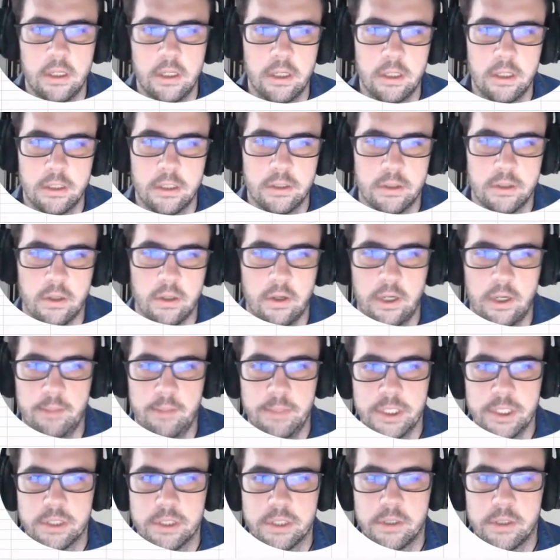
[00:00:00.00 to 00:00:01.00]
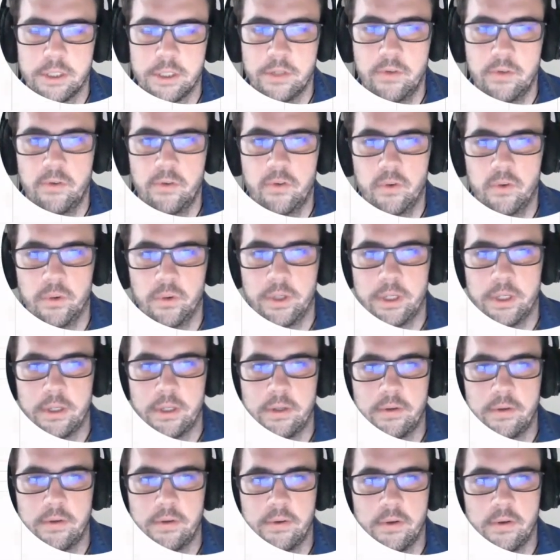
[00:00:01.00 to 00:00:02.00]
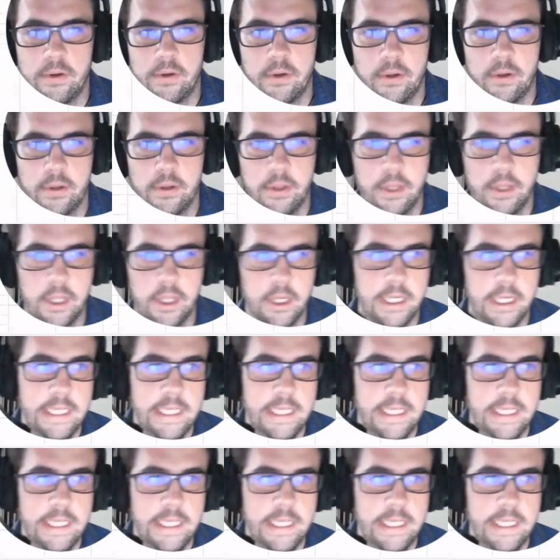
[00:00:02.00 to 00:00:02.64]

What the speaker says: So I'm just going to do it the